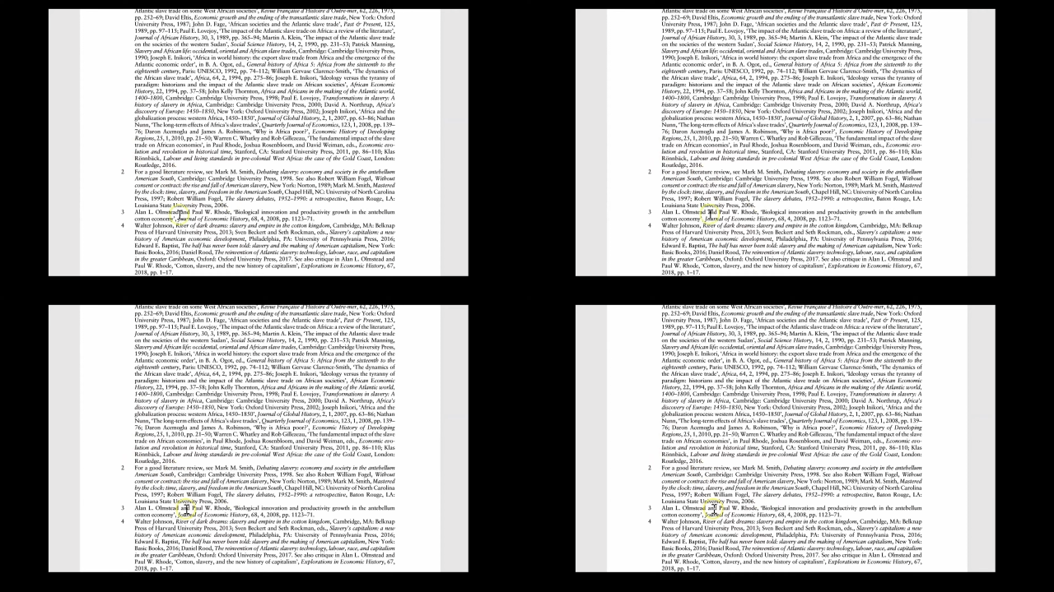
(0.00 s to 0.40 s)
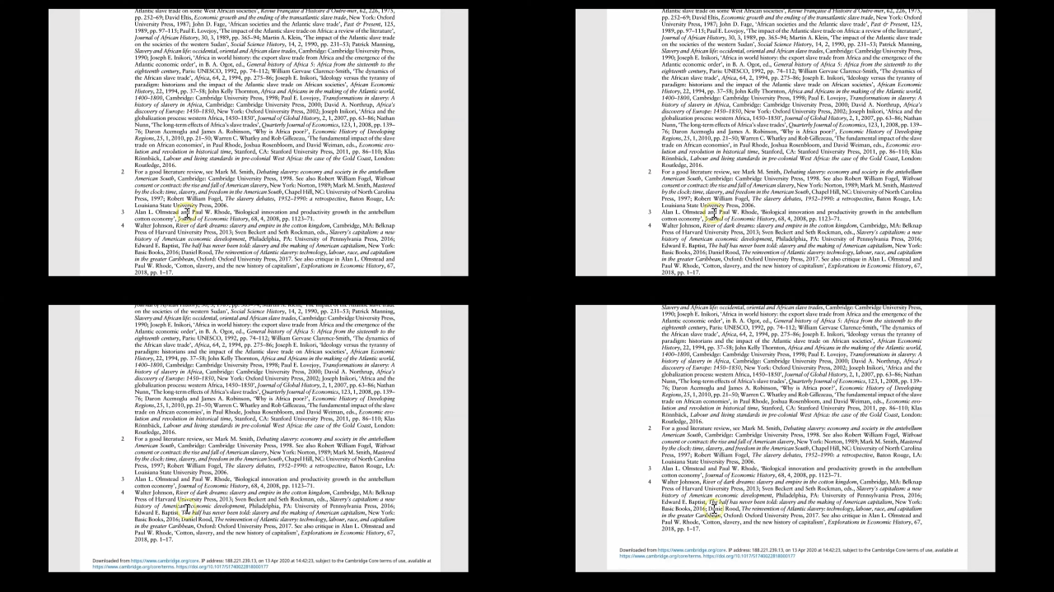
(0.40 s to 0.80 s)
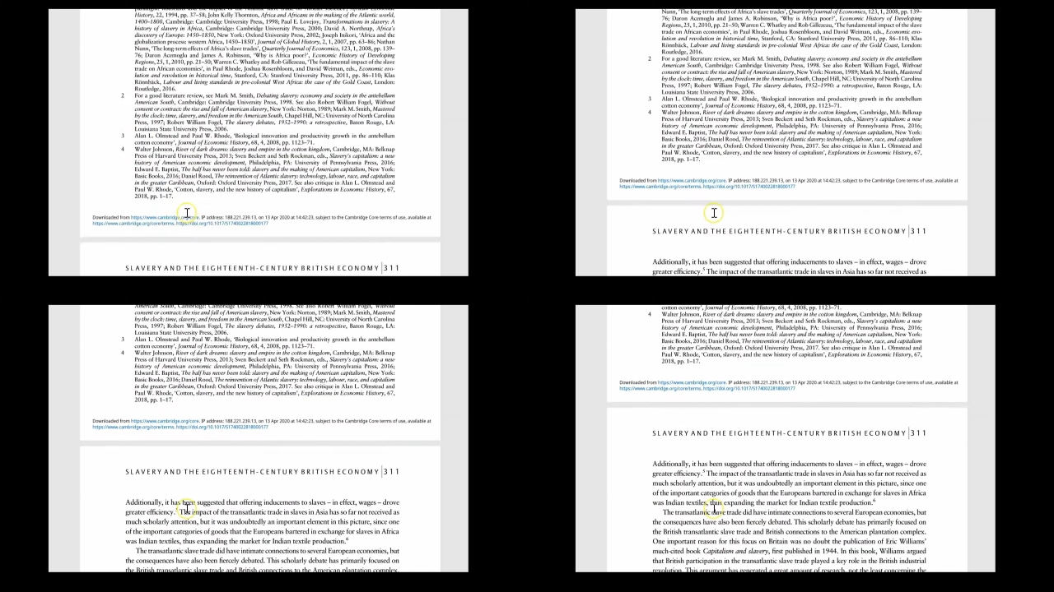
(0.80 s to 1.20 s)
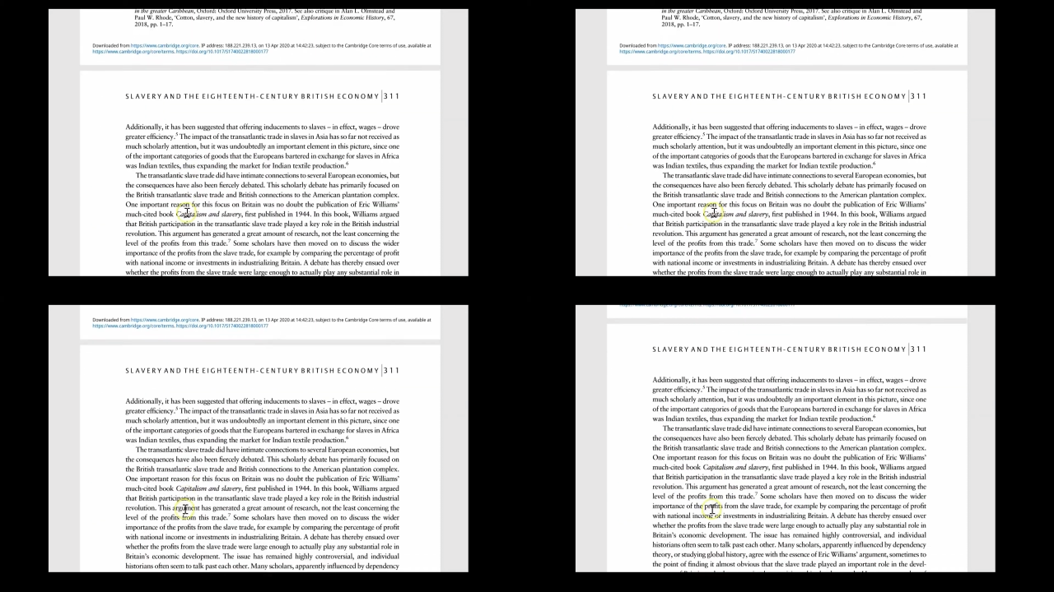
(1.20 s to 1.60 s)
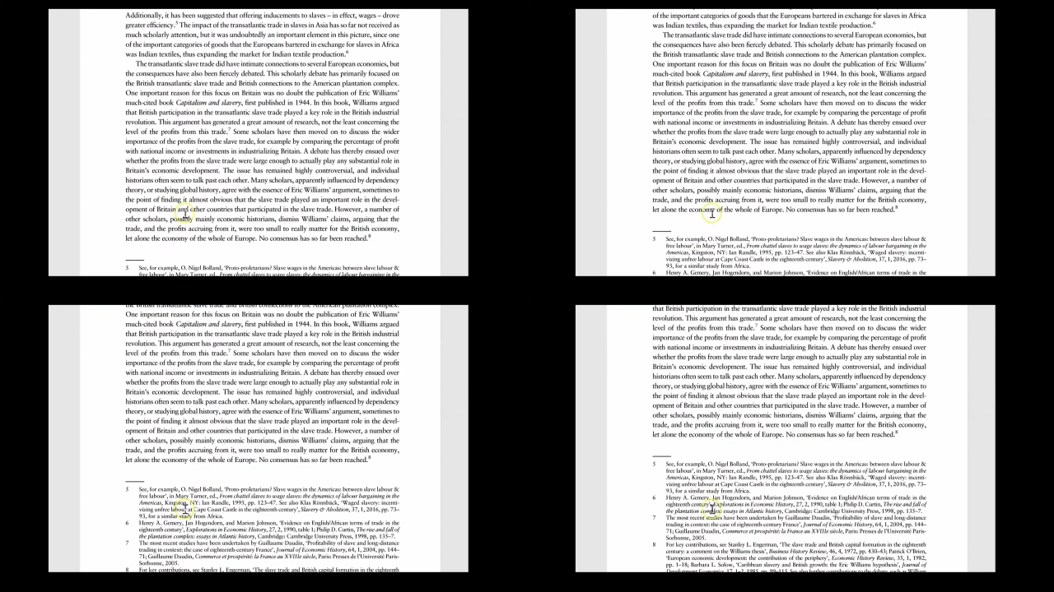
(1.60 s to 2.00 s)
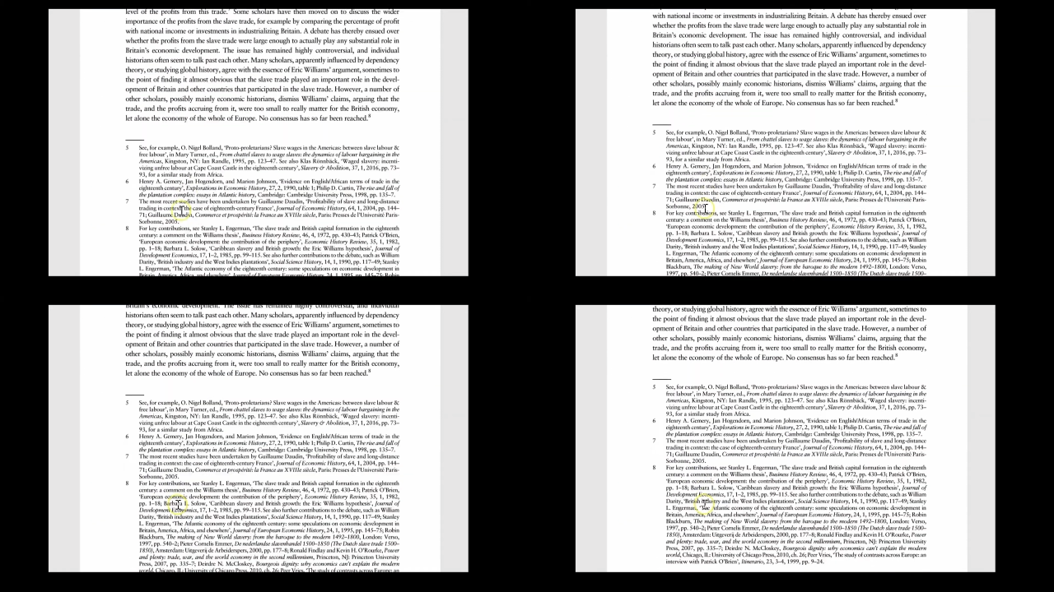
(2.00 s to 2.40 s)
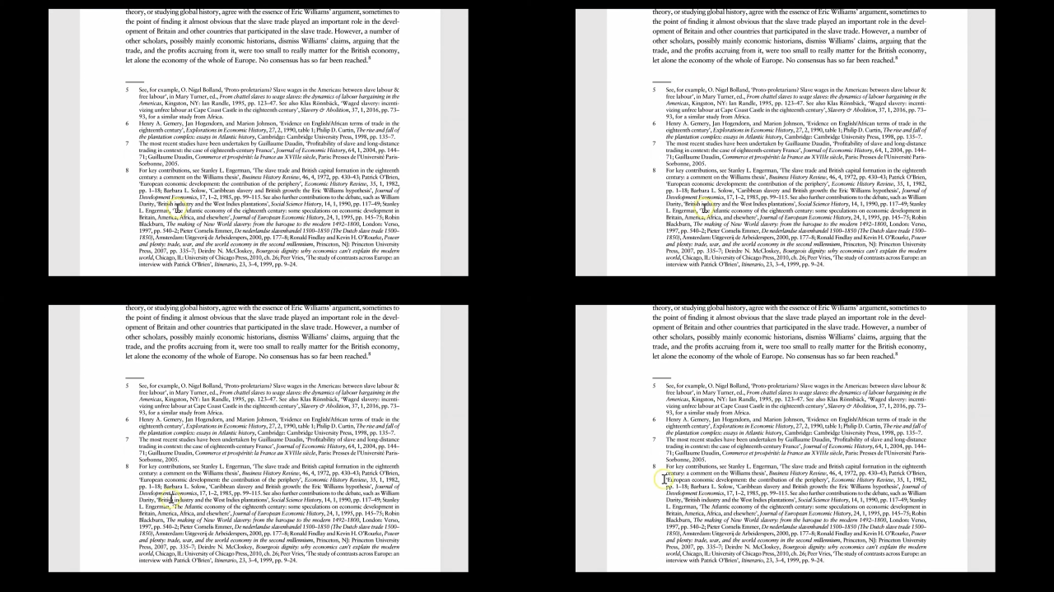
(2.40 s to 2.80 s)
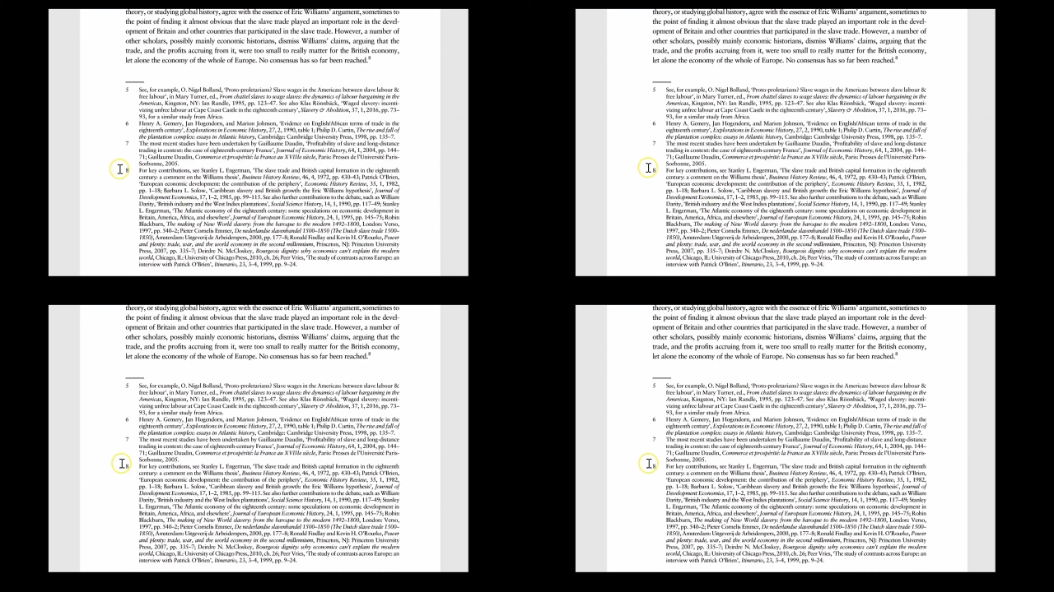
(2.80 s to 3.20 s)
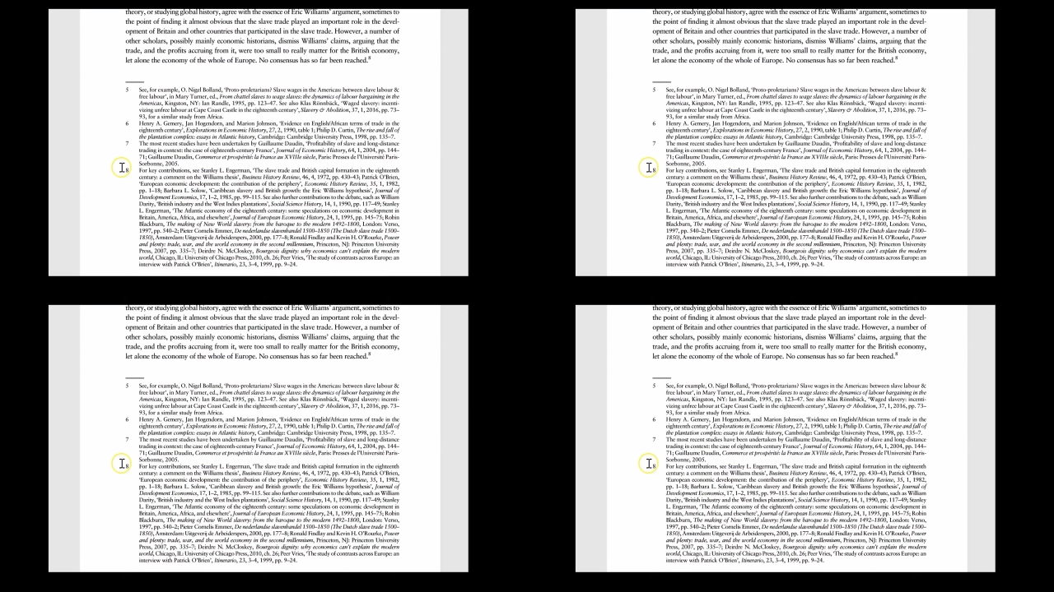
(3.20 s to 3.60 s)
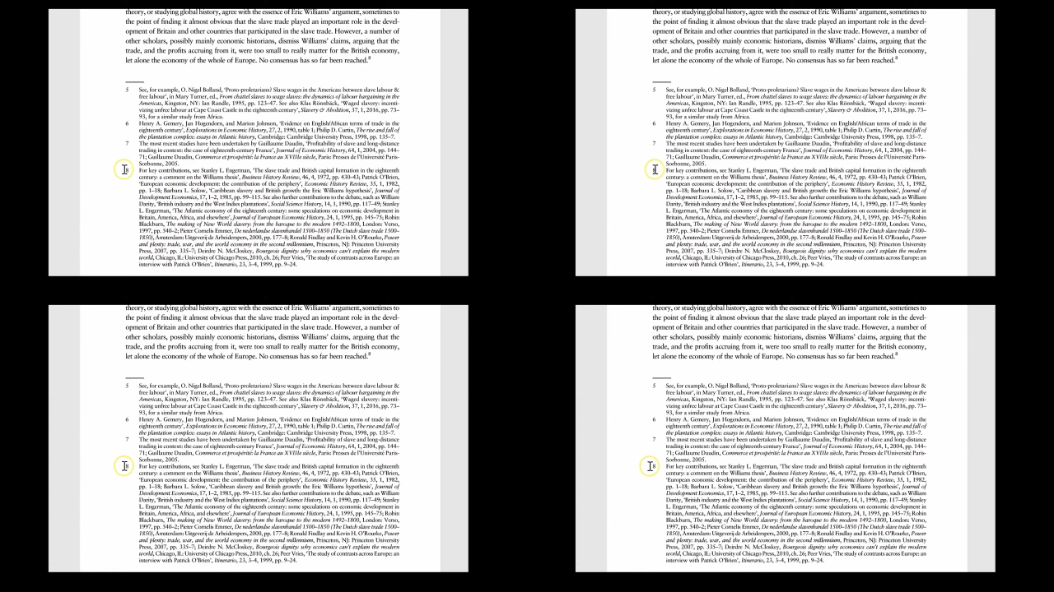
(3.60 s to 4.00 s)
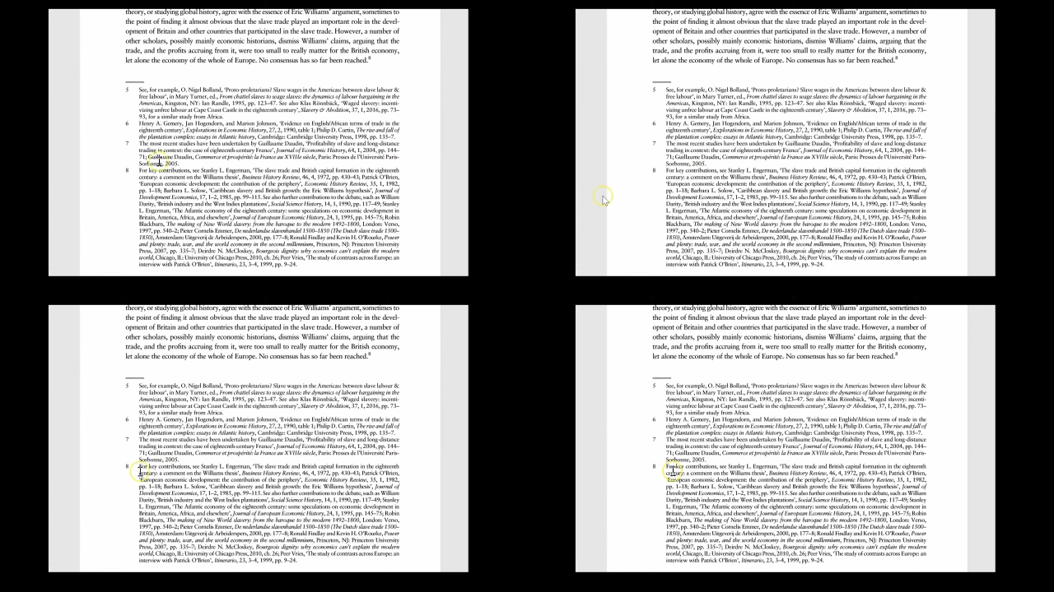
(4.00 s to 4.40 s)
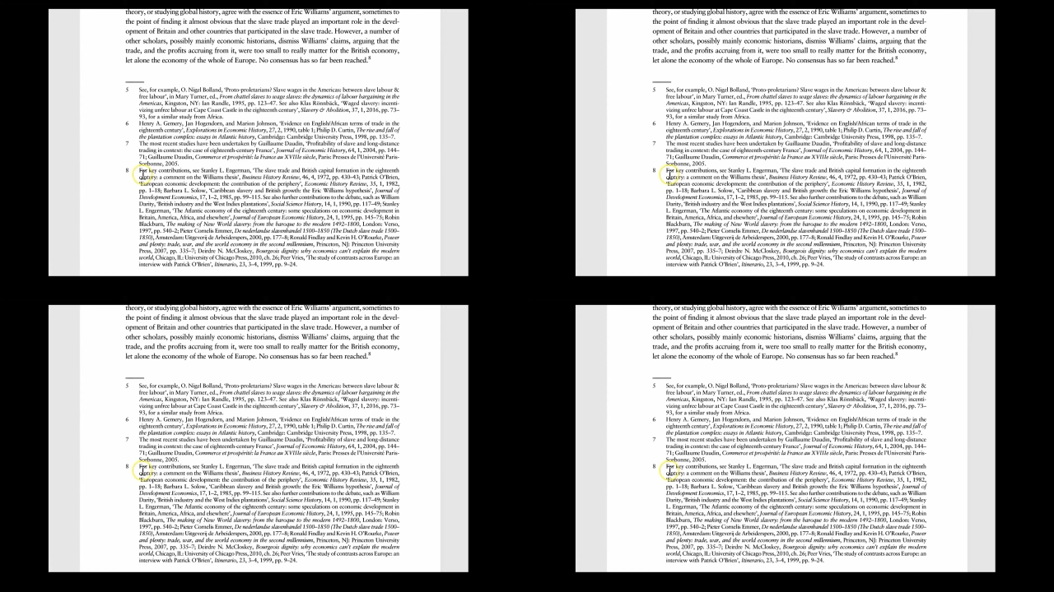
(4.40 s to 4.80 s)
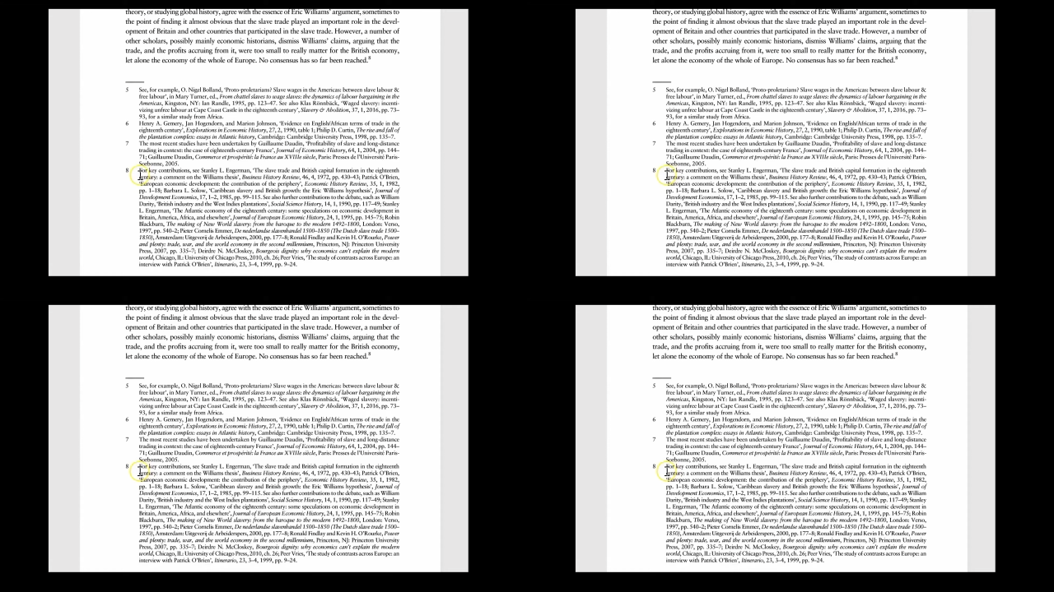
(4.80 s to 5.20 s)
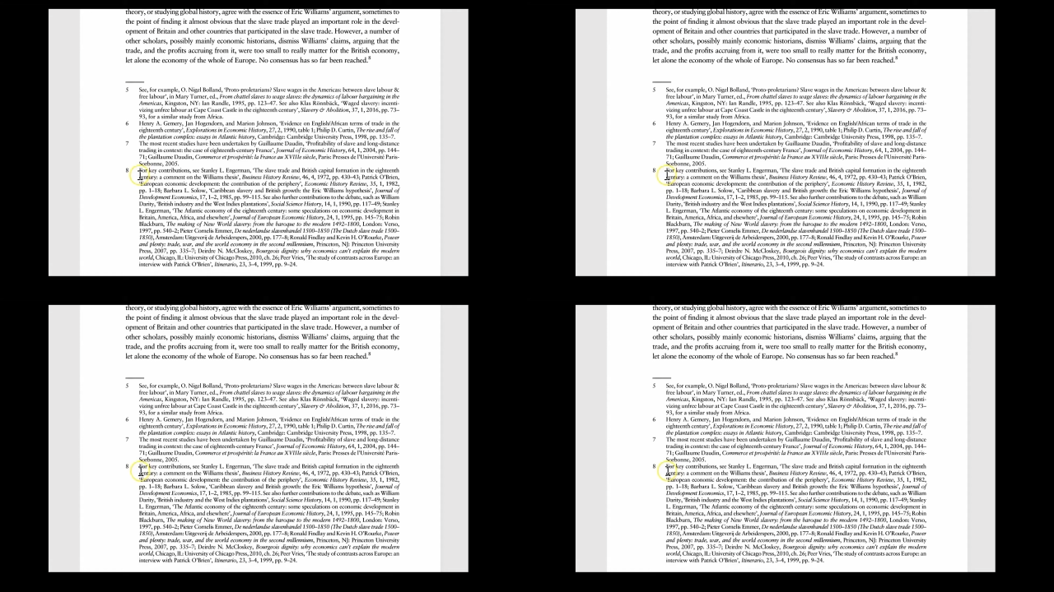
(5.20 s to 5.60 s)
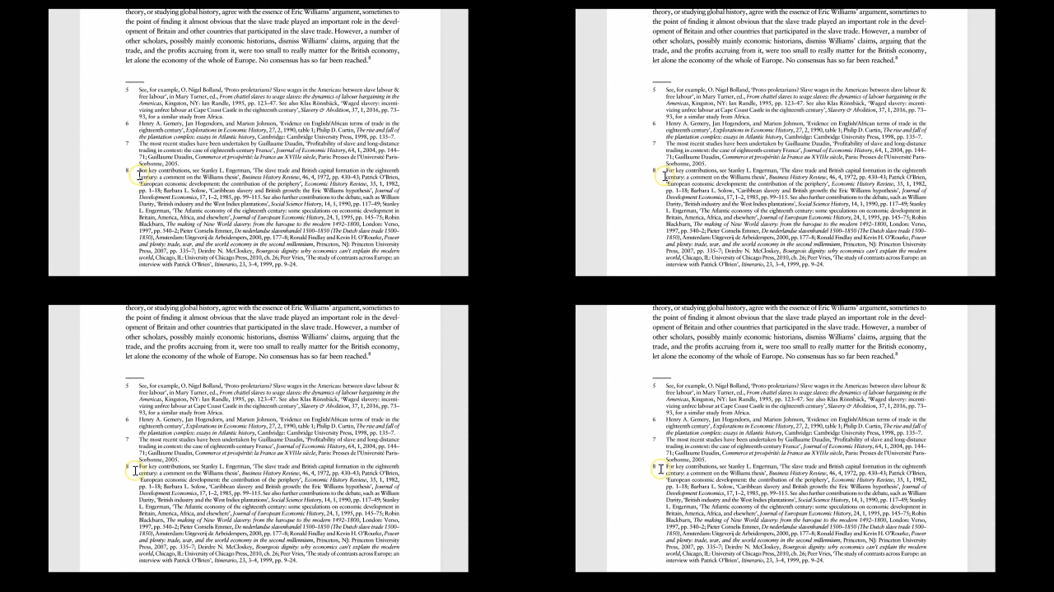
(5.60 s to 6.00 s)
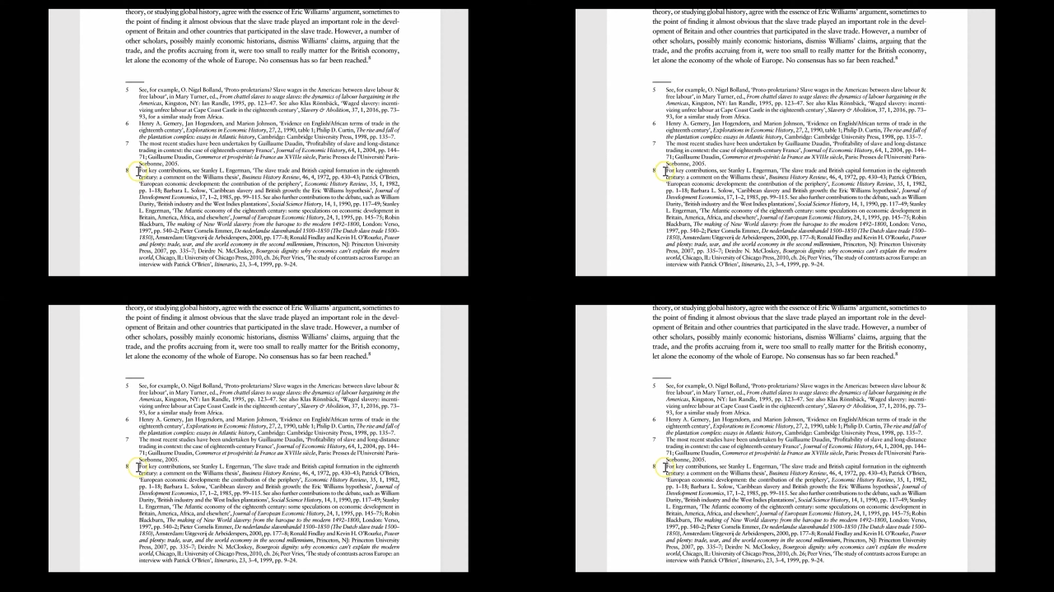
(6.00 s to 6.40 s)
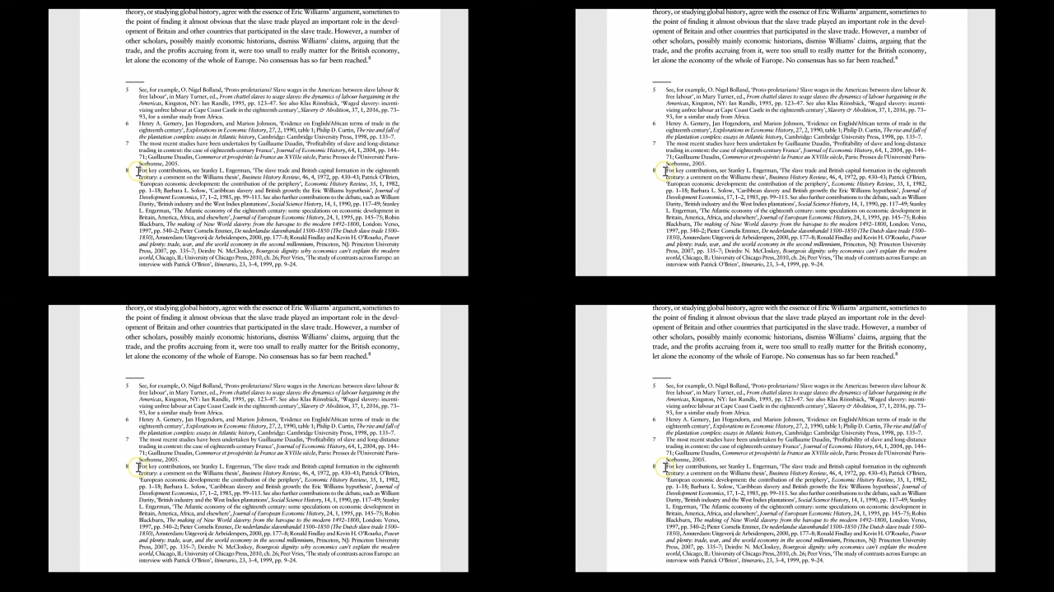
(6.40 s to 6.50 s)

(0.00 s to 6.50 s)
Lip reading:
Nobody's mouth can be seen.